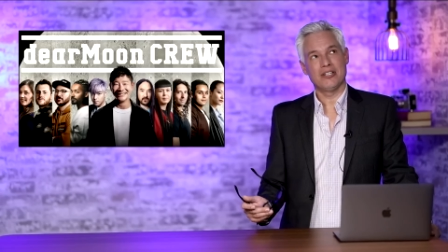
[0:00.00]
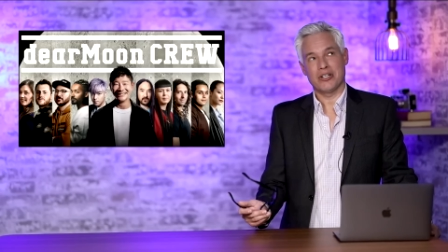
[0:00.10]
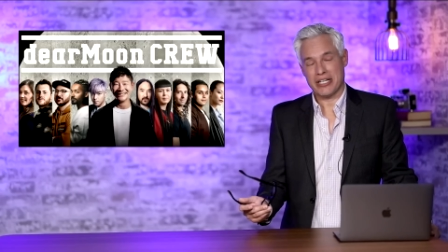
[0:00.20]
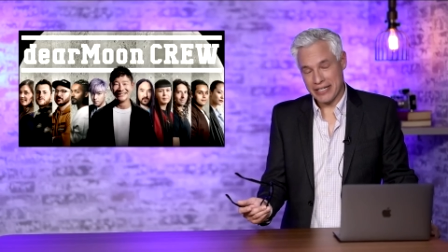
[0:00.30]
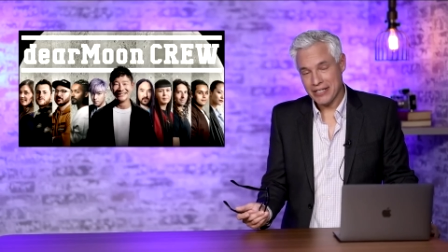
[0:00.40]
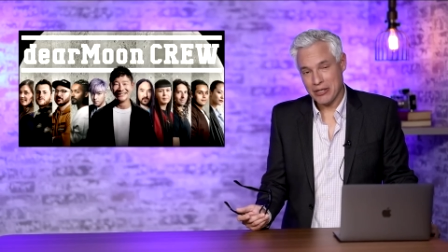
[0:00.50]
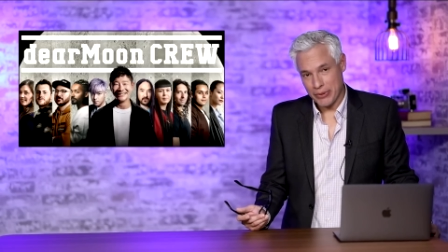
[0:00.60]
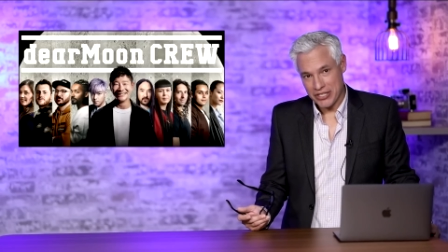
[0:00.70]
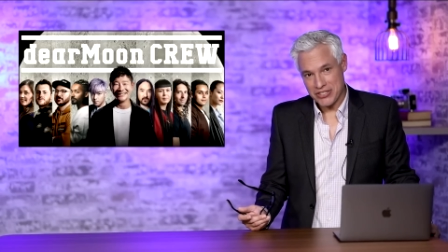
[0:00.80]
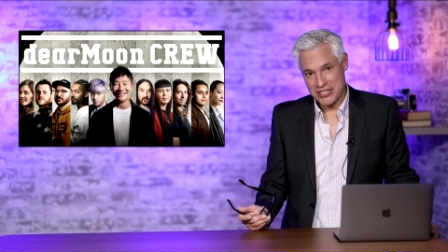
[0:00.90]
Look, Elon
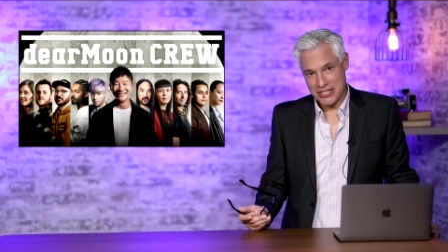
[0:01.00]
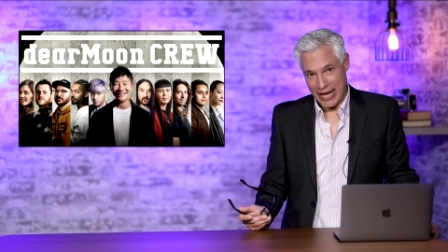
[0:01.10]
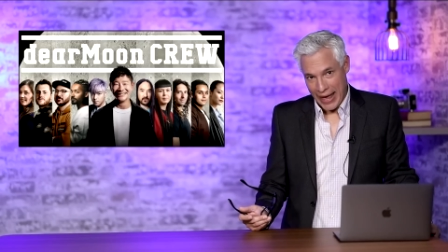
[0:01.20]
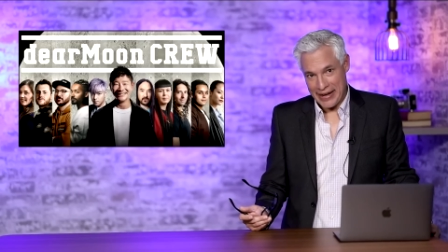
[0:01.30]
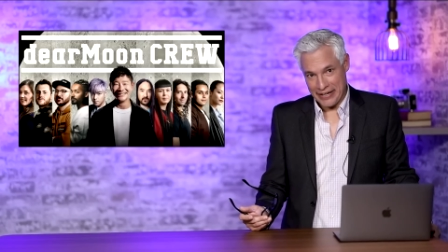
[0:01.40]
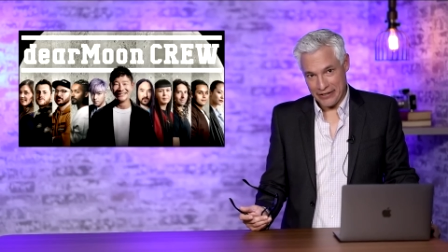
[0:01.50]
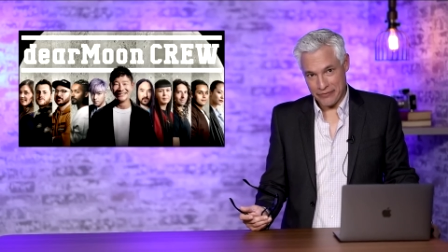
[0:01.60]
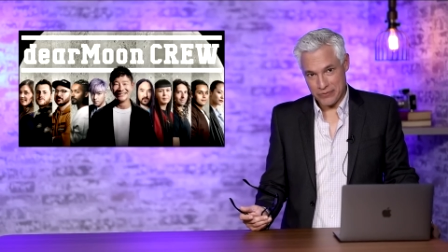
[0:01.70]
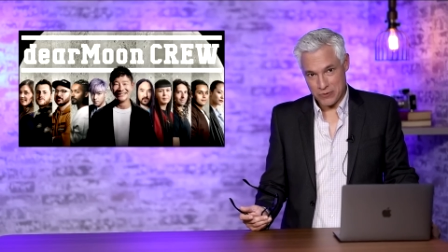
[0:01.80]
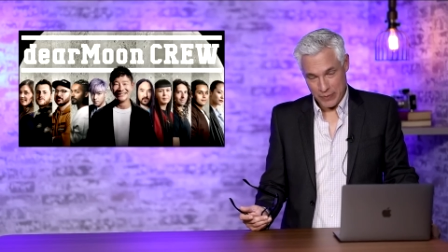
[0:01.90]
Musk is the head of
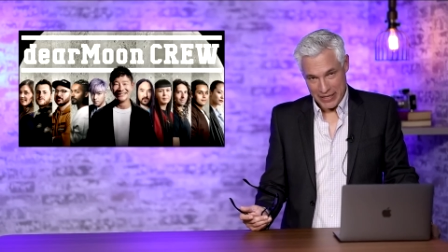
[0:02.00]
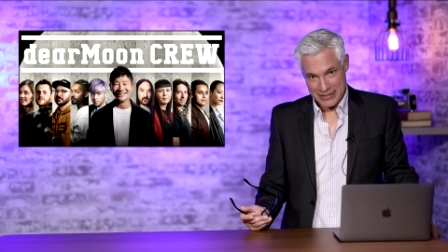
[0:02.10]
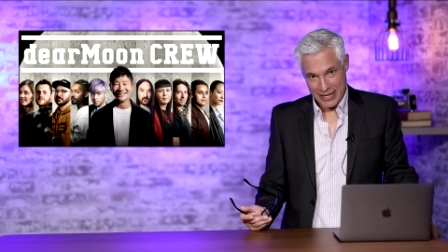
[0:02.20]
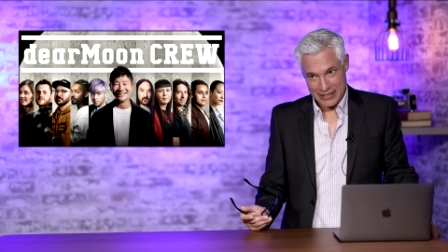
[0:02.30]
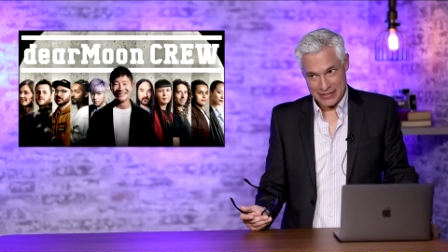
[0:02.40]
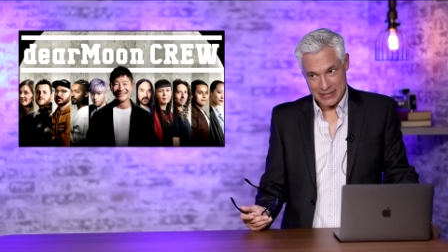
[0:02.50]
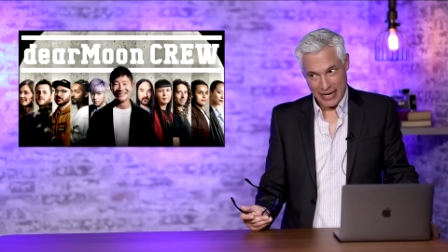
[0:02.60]
SpaceX,